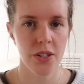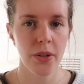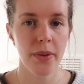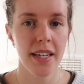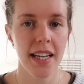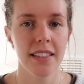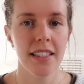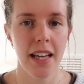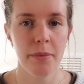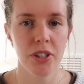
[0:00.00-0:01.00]
So the next
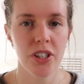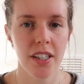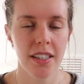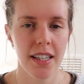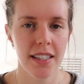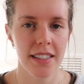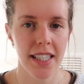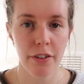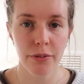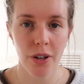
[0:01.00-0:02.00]
adaptogen is
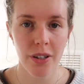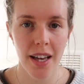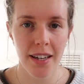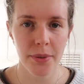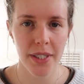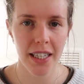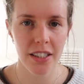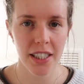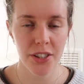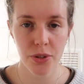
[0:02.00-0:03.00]
saffron, and it was
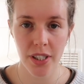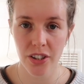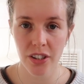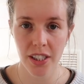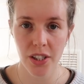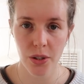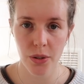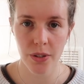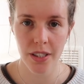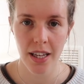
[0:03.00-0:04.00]
actually traditionally
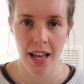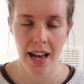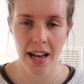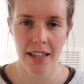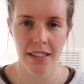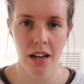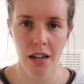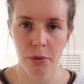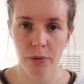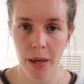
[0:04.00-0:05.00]
used as a
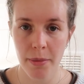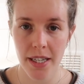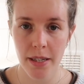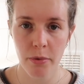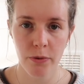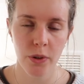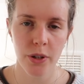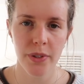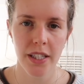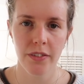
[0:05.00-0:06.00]
herbal remedy before
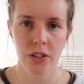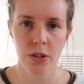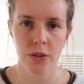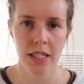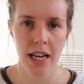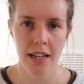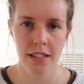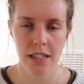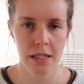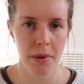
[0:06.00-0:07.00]
it was even used
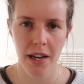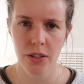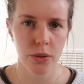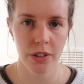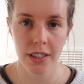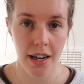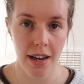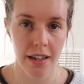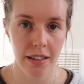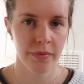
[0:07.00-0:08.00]
as a spice or a
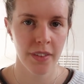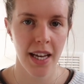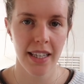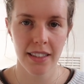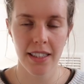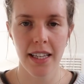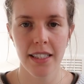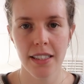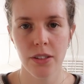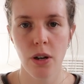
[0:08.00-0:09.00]
dye. And today
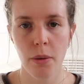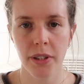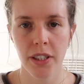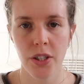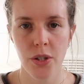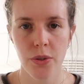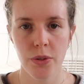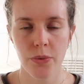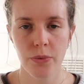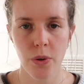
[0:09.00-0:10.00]
it's still commonly
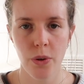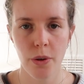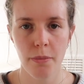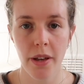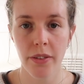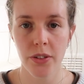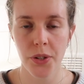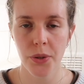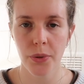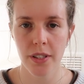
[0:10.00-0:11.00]
used for mothers
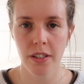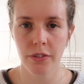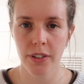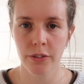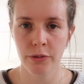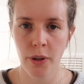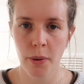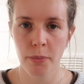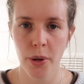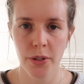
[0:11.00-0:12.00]
who are suffering
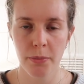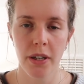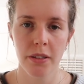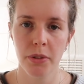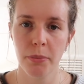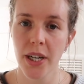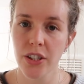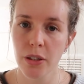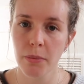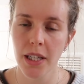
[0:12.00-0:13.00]
from postpartum
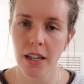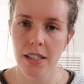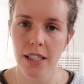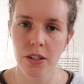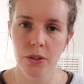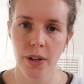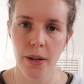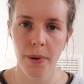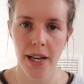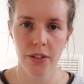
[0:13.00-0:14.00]
depression because it's a
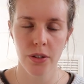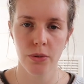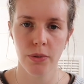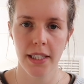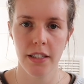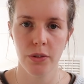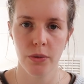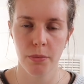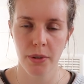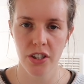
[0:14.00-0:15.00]
great way to relieve
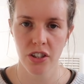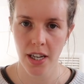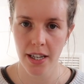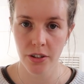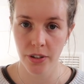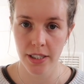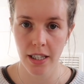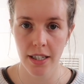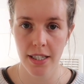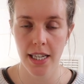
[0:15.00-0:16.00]
your depression and your
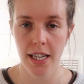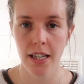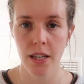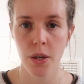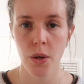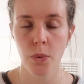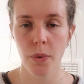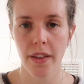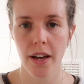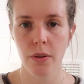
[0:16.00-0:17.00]
anxiety
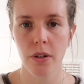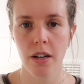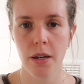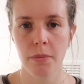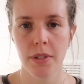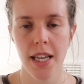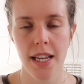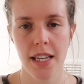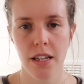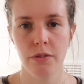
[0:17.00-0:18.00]
without
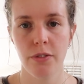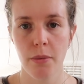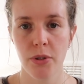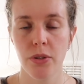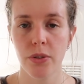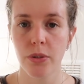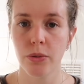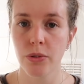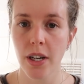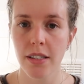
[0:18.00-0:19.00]
taking
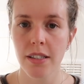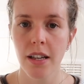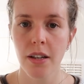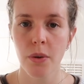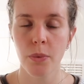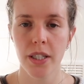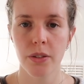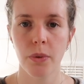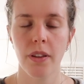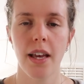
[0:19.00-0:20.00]
pharmaceutical drugs,
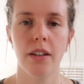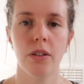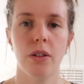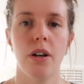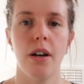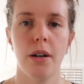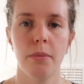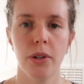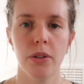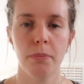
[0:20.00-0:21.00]
which will then
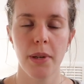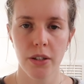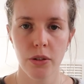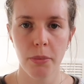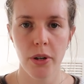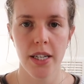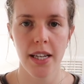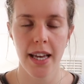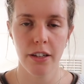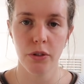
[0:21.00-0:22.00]
be in your
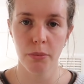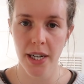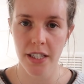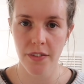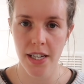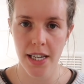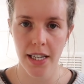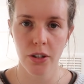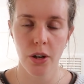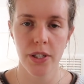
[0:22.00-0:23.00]
body, and if you're
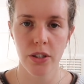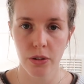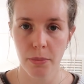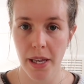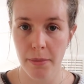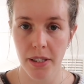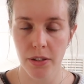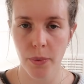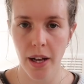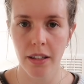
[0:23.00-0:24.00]
breastfeeding, go into your baby
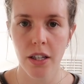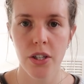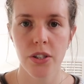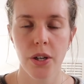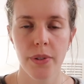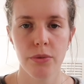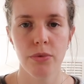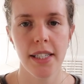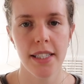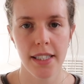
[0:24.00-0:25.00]
as well. So it's a
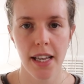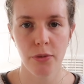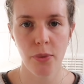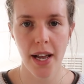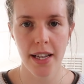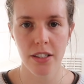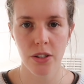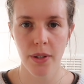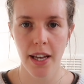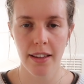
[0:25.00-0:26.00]
really safe way
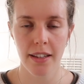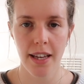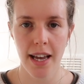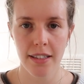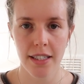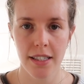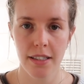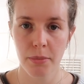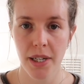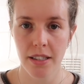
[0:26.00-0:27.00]
to get the
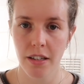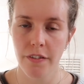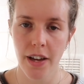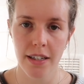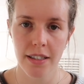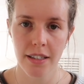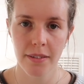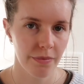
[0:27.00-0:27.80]
antidepressant effect.